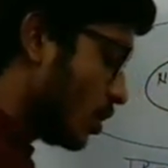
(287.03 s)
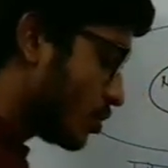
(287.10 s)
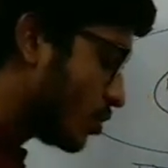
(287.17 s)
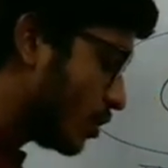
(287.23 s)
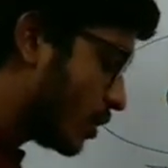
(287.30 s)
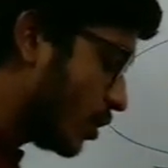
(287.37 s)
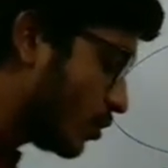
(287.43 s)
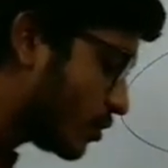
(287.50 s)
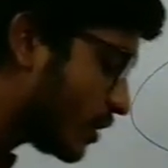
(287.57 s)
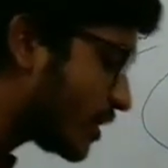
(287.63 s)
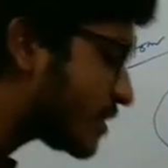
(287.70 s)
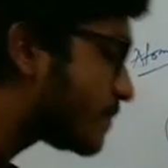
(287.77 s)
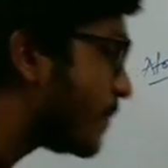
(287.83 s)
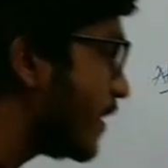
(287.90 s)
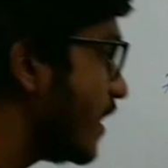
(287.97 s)
So due to the
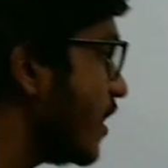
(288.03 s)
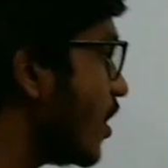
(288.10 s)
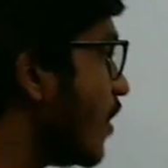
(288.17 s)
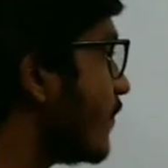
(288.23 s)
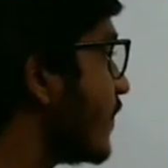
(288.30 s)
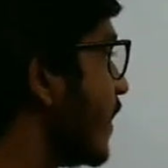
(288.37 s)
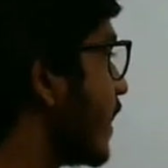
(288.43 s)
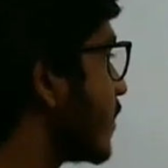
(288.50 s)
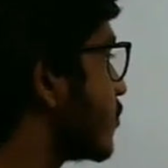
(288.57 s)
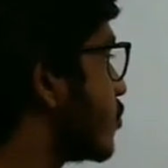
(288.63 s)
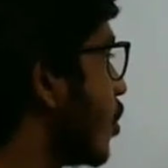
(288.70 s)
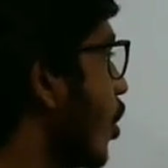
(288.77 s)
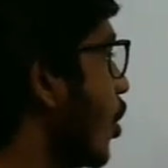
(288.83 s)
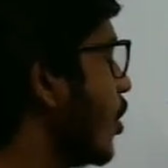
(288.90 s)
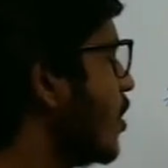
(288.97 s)
spinning of
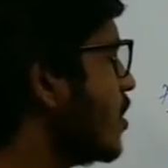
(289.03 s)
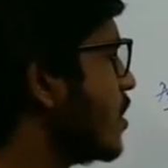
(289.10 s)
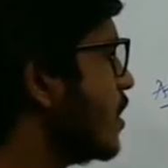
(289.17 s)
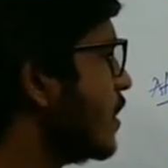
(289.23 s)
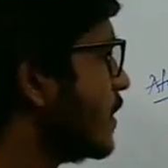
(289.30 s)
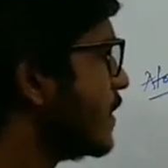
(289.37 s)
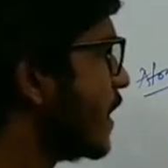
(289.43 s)
electron,